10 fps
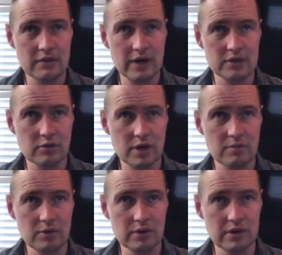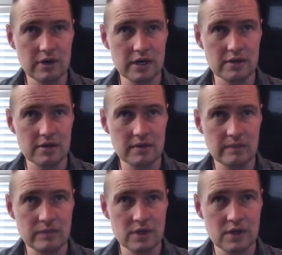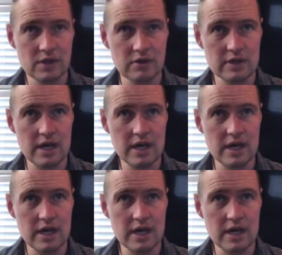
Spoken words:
and divide 3 on both sides. So